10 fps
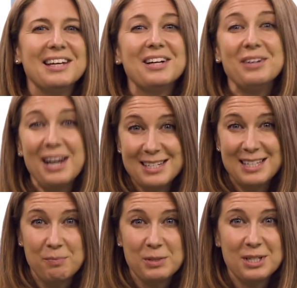In our next
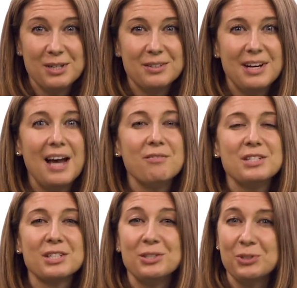episode,
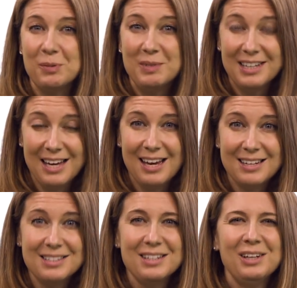Avni's going to join me
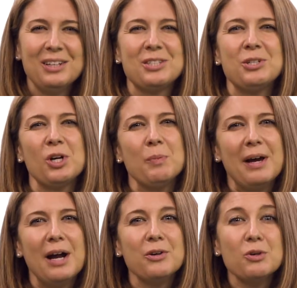again to talk
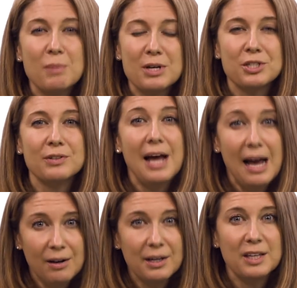about how you measure and
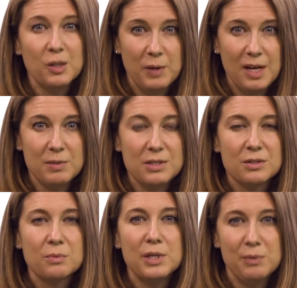allocate the
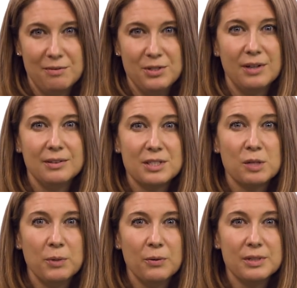payments when you have non-lease
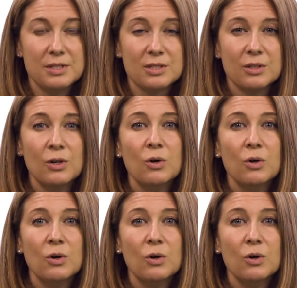components